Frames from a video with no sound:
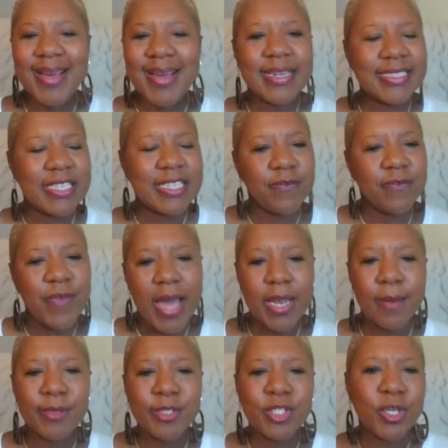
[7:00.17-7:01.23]

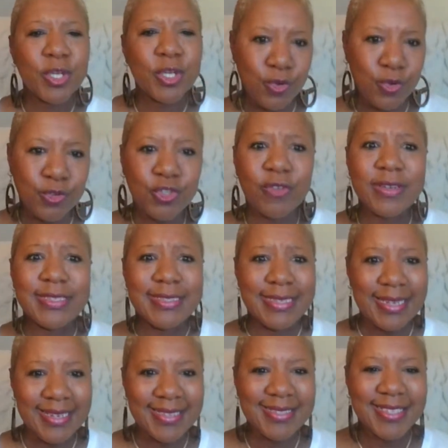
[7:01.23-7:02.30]
develop some new
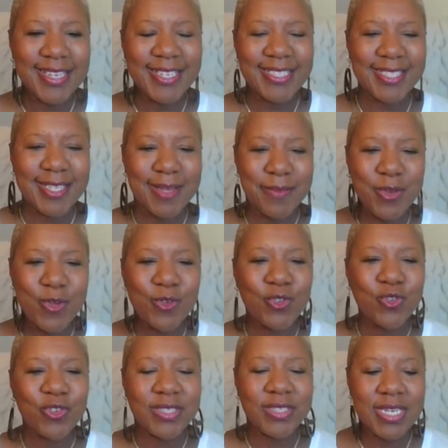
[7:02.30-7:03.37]
traditions
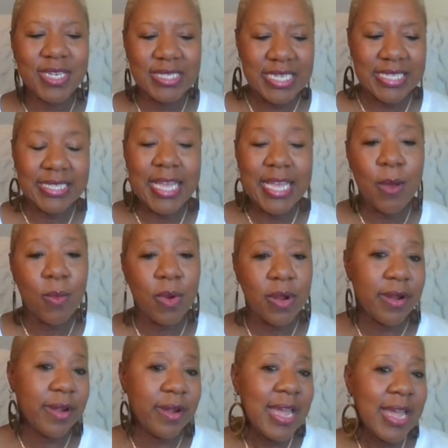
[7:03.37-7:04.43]
that
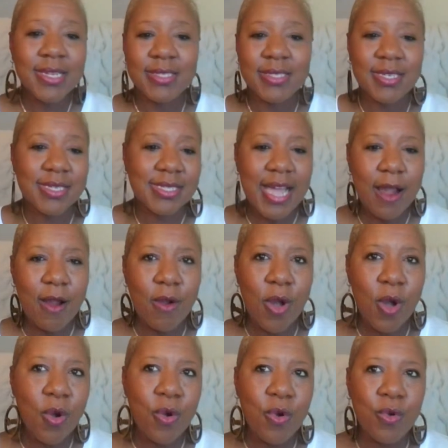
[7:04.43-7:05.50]
were just our
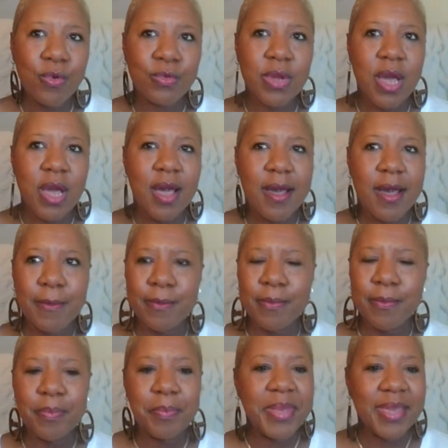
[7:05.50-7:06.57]
own,
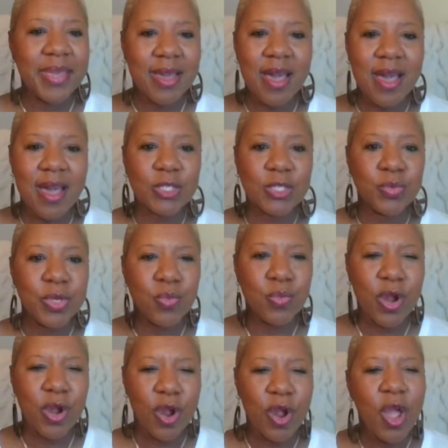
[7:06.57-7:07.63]
because we
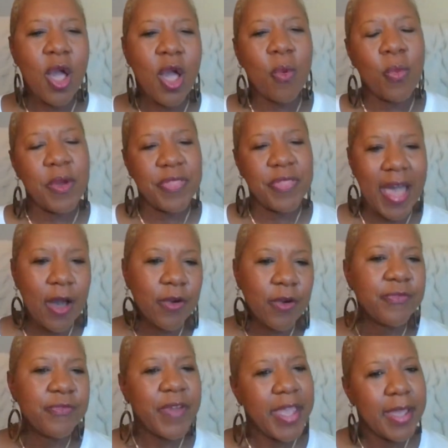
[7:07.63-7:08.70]
were without
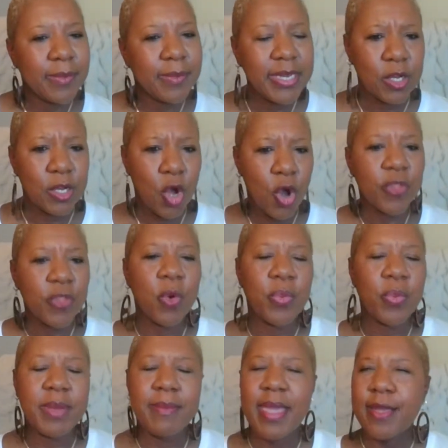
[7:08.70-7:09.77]
family. And although
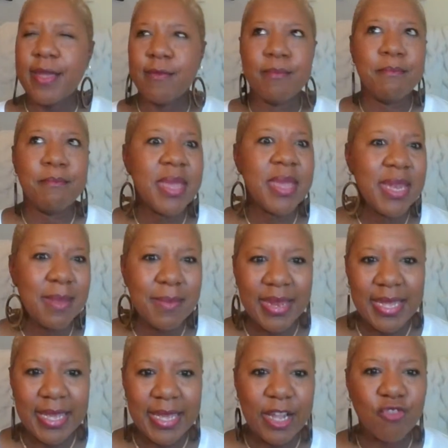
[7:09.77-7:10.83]
we made
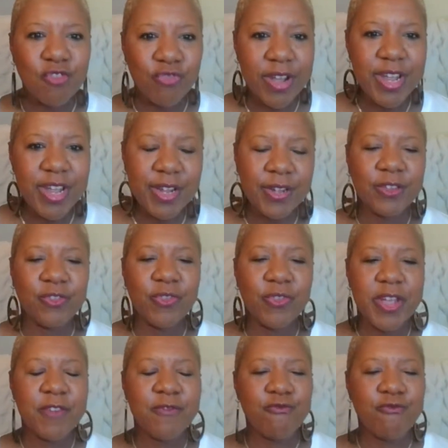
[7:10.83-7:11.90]
many great
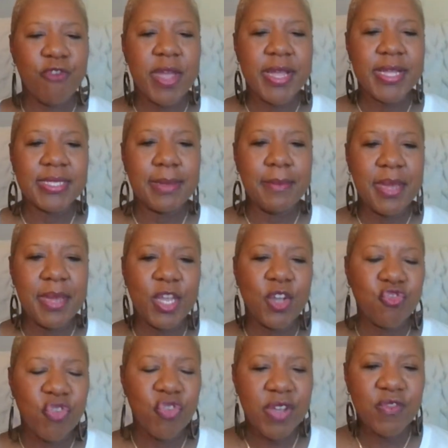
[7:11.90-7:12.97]
friends and many
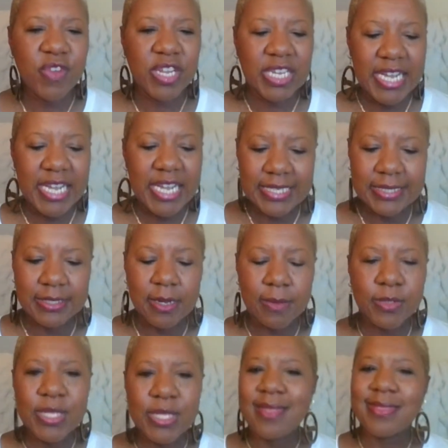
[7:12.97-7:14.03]
great
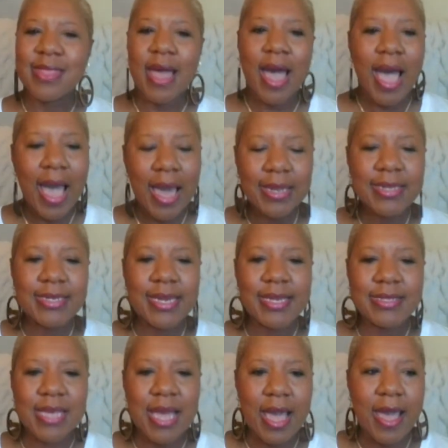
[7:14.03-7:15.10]
relationships at the holiday
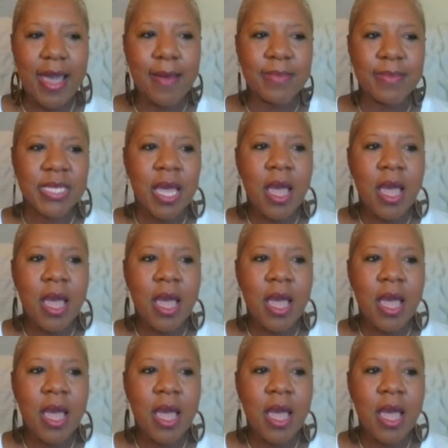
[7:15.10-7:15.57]
times,